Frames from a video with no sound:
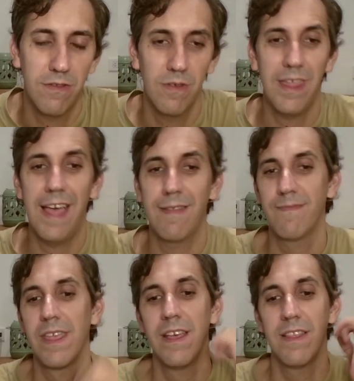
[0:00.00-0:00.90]
So
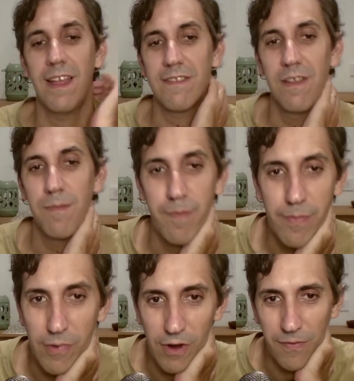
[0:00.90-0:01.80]
that's the
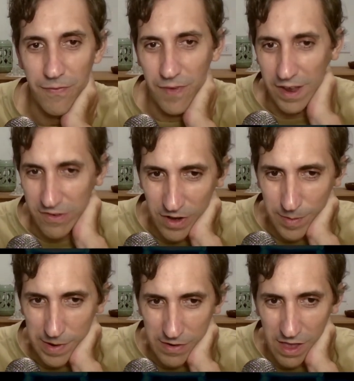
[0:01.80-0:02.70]
professional
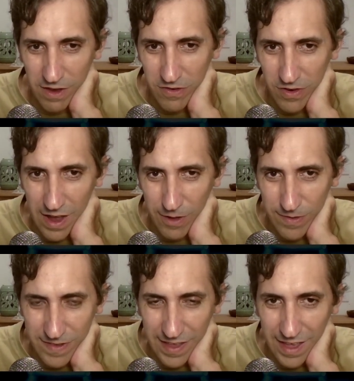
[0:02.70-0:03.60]
variation, I would
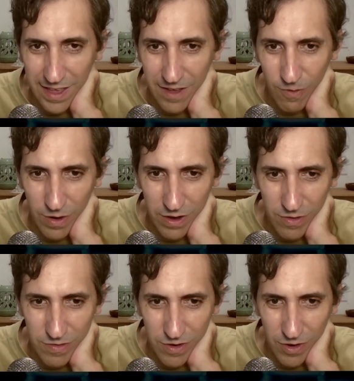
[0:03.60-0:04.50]
say, where
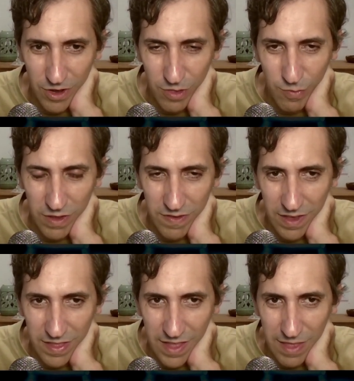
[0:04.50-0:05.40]
you're not
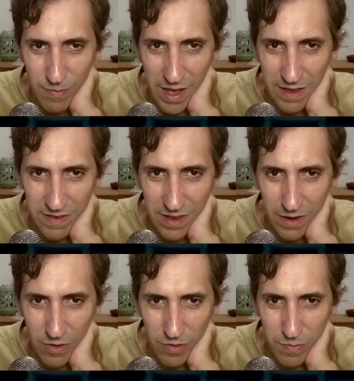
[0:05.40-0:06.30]
risking that much
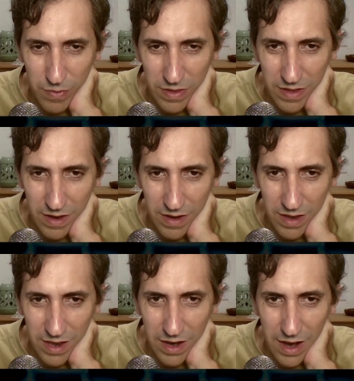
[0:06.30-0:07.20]
and it looks pretty
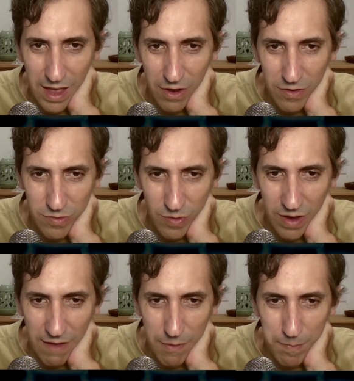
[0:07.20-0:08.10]
clear. I also
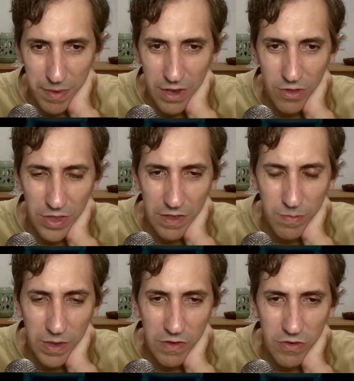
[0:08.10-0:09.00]
have a pin on this
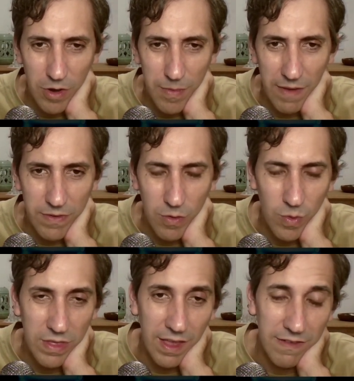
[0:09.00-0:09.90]
bishop after
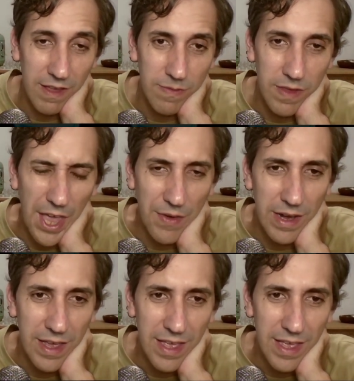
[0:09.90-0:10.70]
queen takes f7.